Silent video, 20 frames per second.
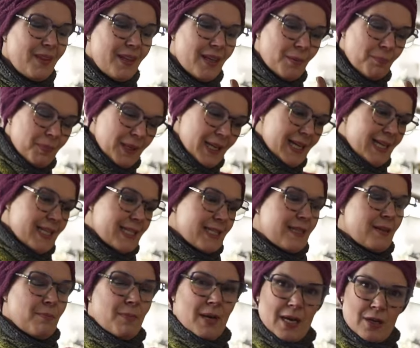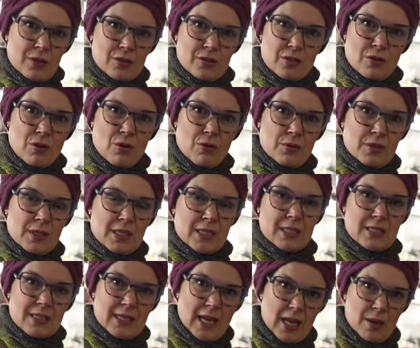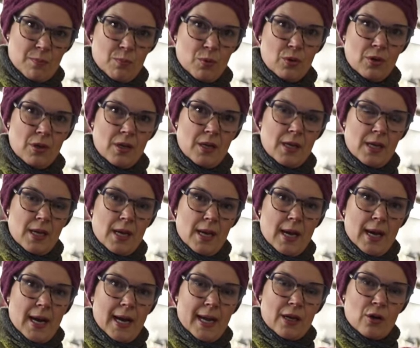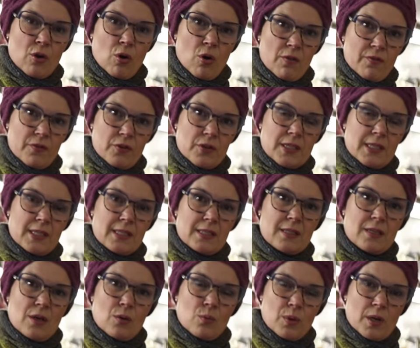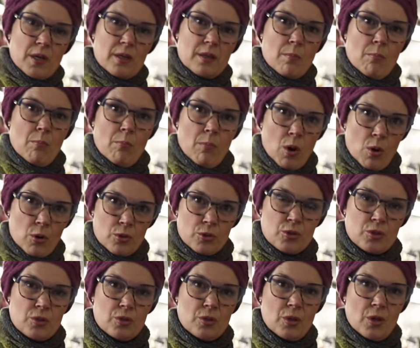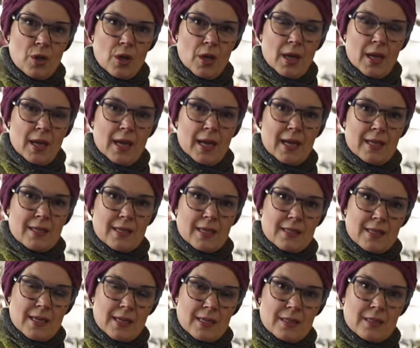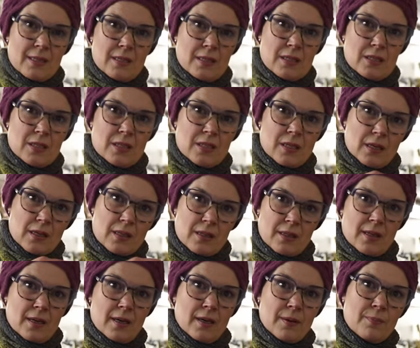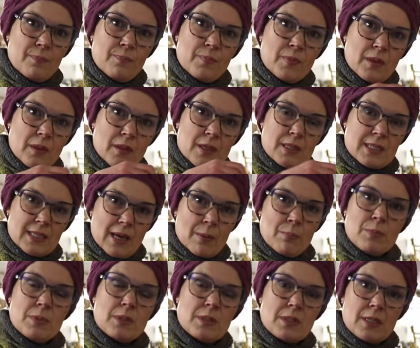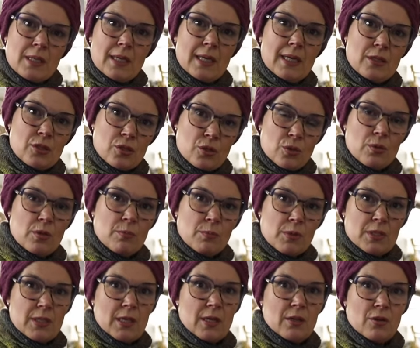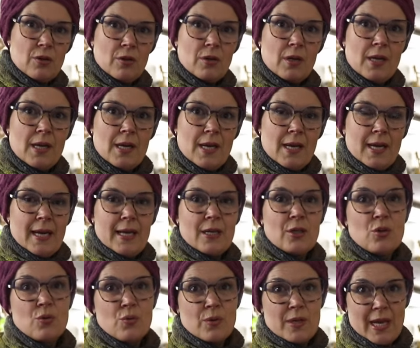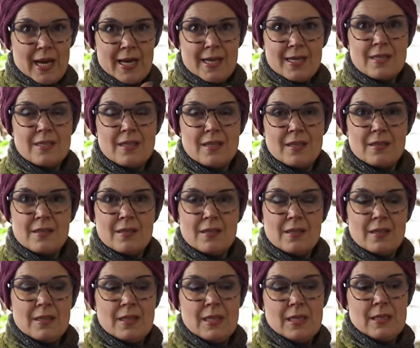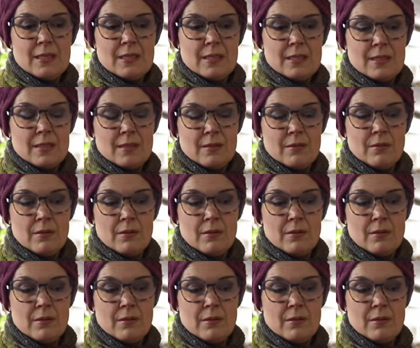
I placed them out on this table, I covered it with moss, and I then stuck the stems into the material and created this